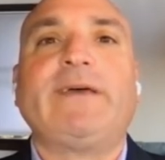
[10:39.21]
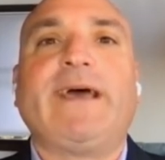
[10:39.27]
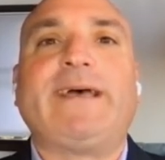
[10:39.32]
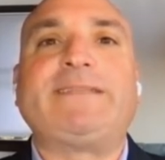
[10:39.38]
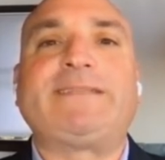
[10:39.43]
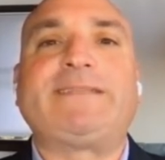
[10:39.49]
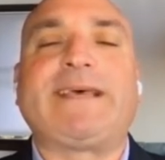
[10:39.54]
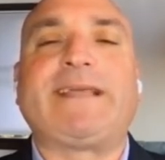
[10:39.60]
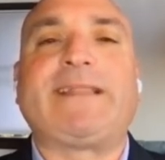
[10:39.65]

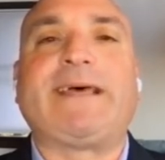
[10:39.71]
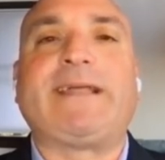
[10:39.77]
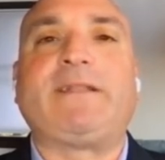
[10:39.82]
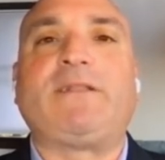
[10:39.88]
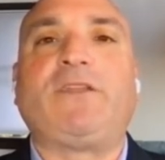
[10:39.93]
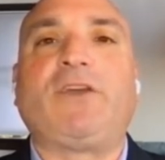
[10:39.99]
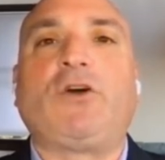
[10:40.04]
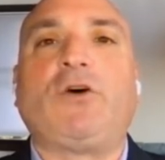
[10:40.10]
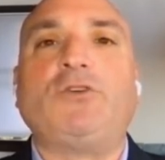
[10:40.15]
and said that
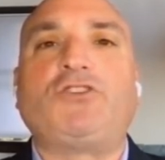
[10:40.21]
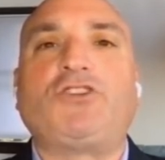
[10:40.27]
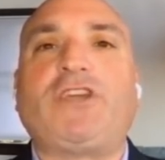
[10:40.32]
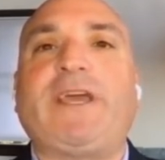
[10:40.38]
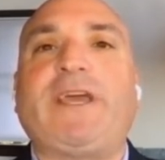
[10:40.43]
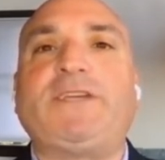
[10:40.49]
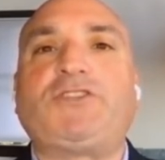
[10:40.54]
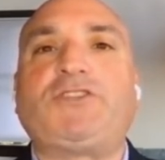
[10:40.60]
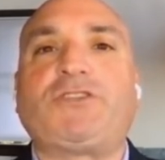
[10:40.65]

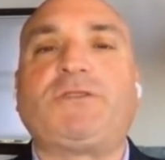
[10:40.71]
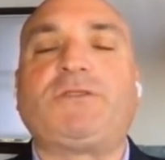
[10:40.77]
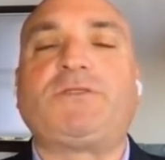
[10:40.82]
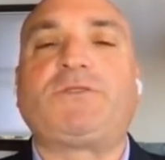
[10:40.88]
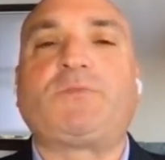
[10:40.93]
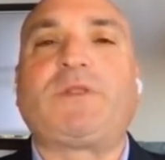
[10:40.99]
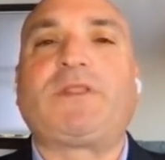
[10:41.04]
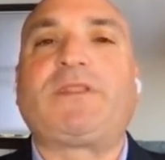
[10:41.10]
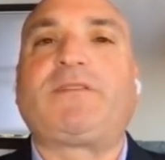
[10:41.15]

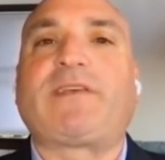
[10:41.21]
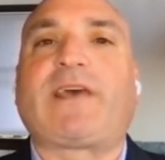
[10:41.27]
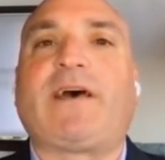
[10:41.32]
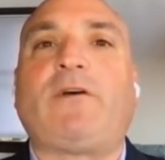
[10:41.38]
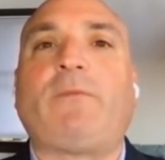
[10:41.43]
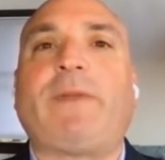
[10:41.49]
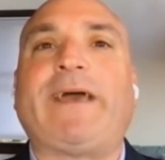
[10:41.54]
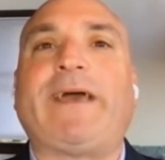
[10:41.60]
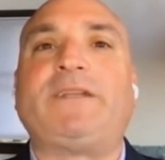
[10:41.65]
negotiations with the
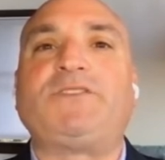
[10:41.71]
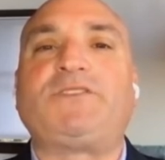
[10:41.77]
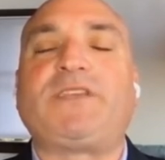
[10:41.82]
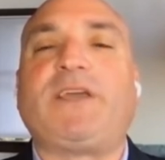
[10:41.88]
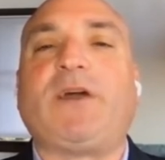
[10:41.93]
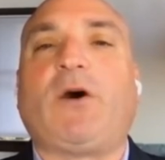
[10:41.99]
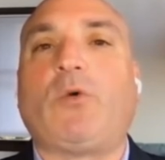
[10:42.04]
Taliban is the